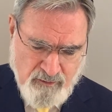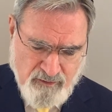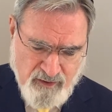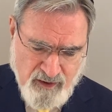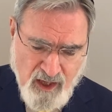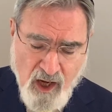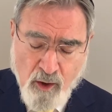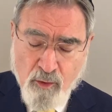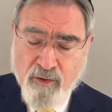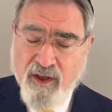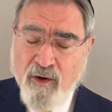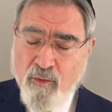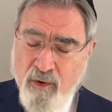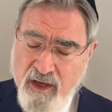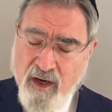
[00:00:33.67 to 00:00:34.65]
to know
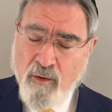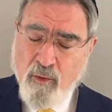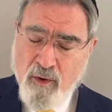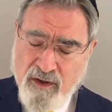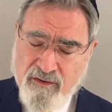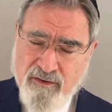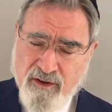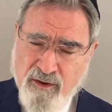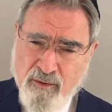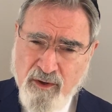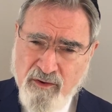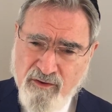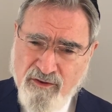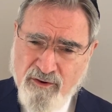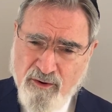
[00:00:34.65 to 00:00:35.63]
that we are with you
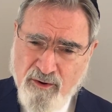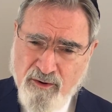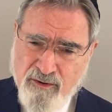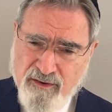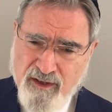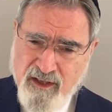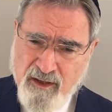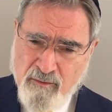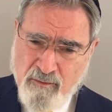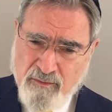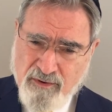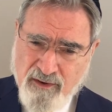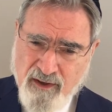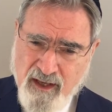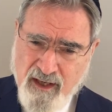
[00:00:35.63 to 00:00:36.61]
in thought and in
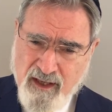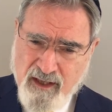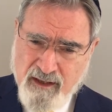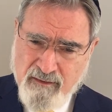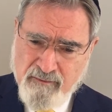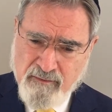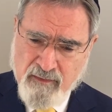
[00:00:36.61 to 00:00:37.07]
prayer.